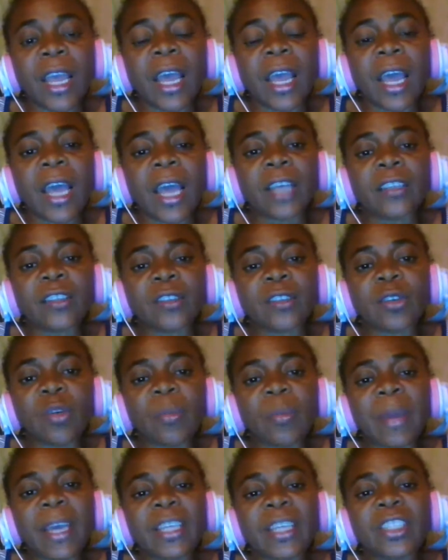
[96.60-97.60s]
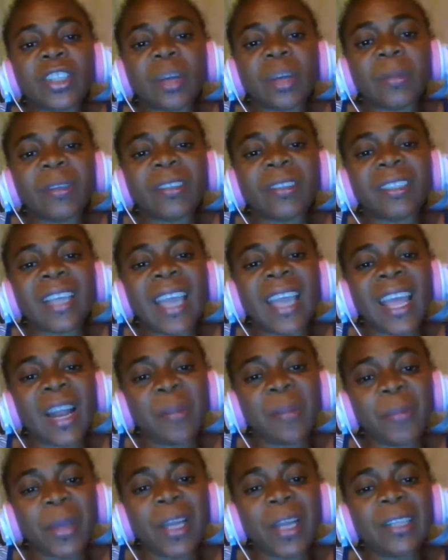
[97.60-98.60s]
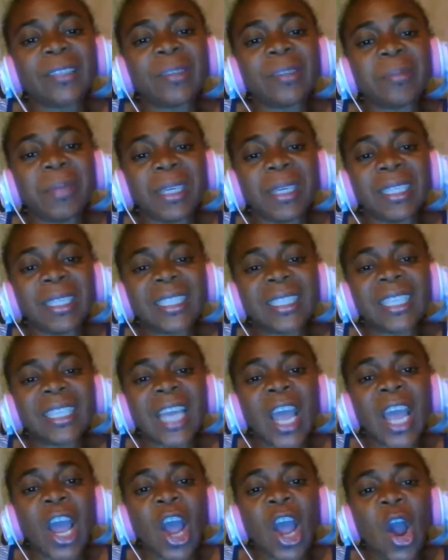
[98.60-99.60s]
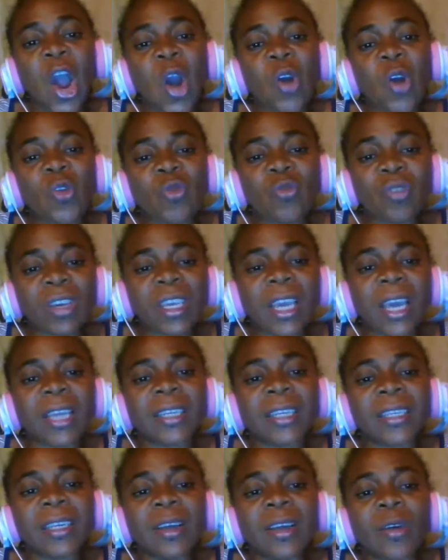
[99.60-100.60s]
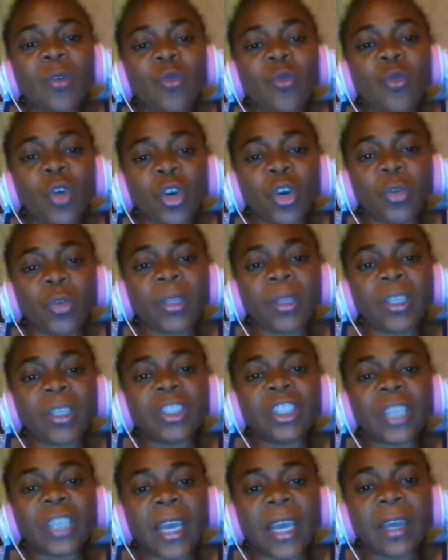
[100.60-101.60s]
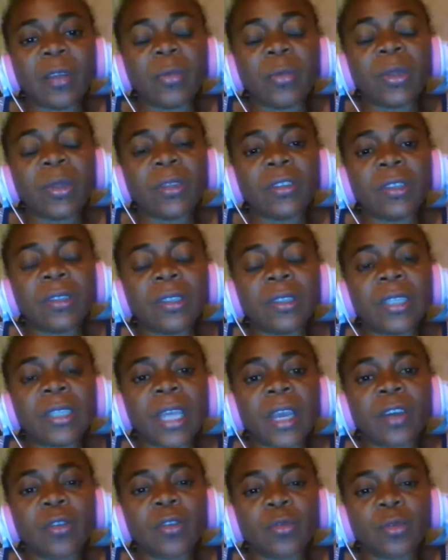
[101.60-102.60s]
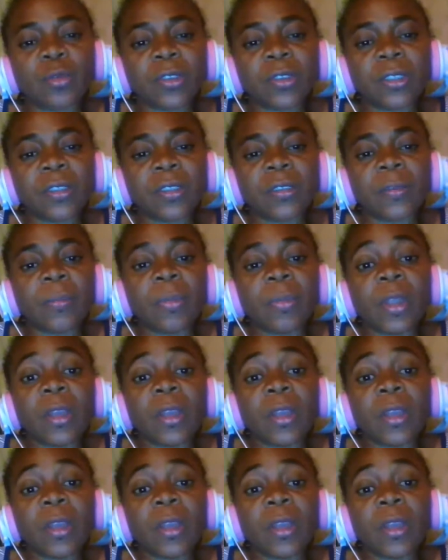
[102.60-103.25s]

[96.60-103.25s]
And so my job is to help you a little bit how you can work with a child with this diagnosis.